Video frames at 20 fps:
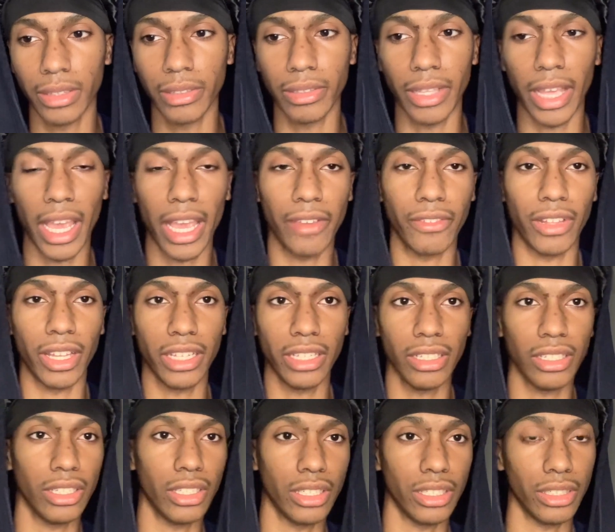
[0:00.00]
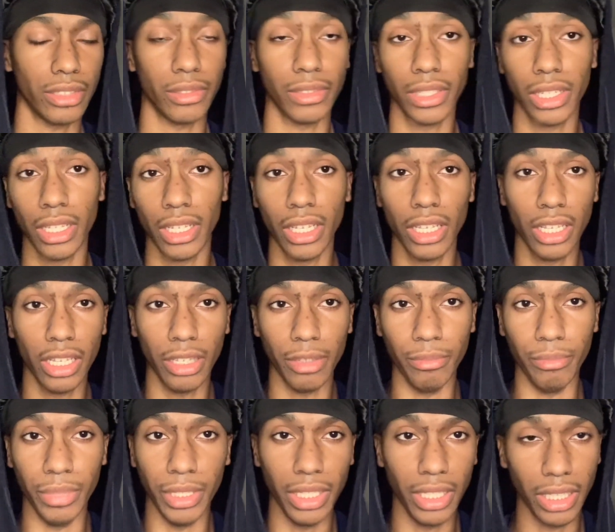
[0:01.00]
have, like, a
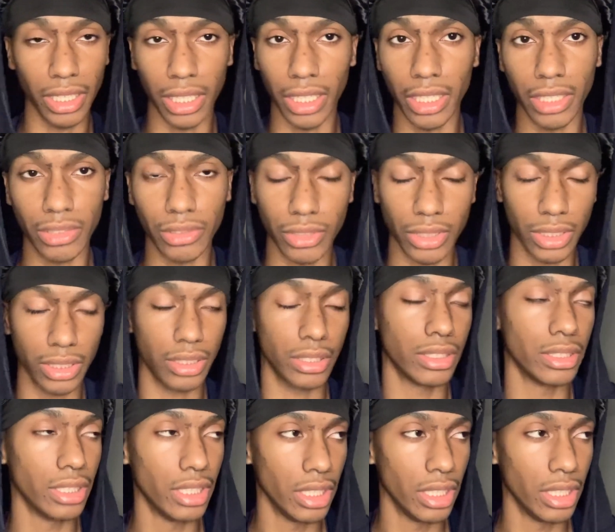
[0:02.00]
big interest